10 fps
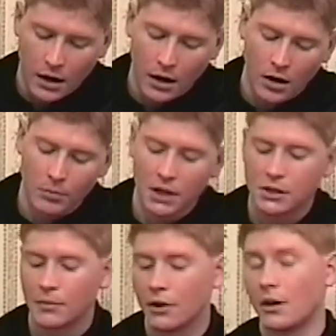Our Blessed
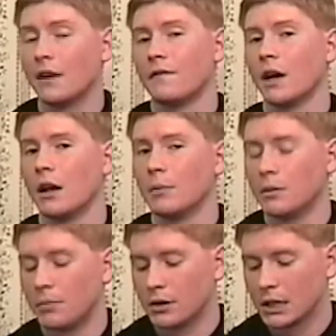Mother at Fatima
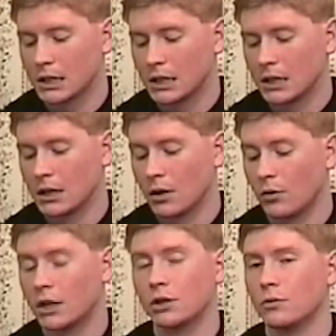predicted that
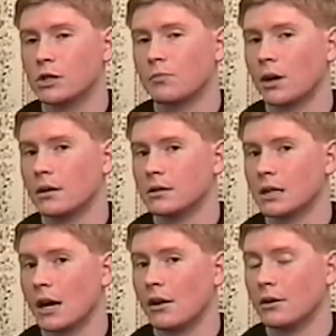Russia would spread its
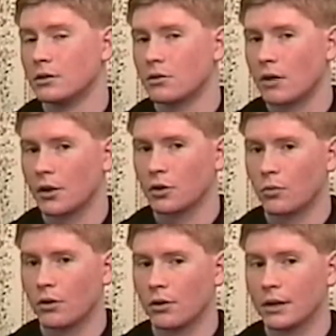errors throughout the
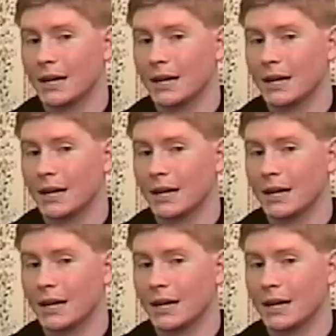world,